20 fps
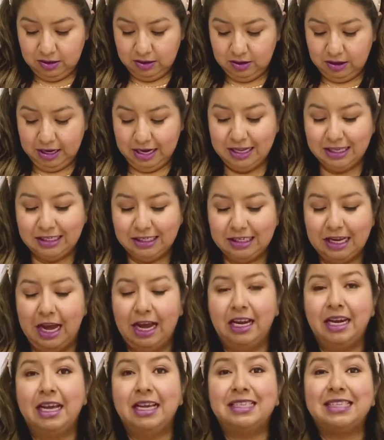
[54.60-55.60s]
inside
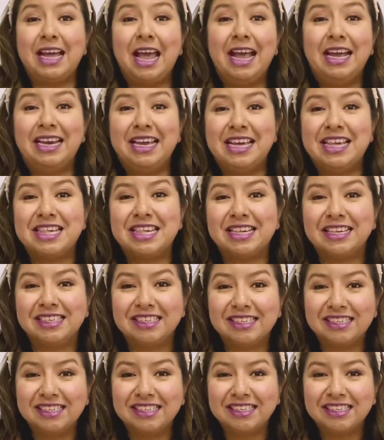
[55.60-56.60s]
is 8 inches.
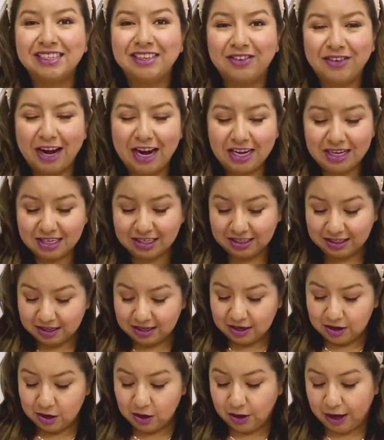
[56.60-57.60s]
Great.
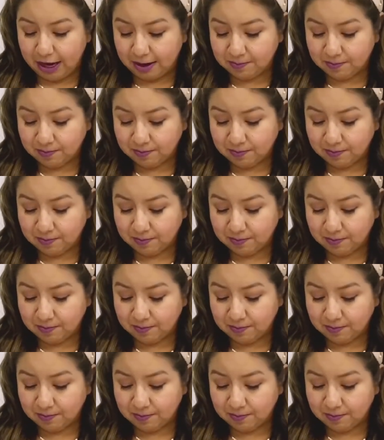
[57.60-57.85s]
Okay.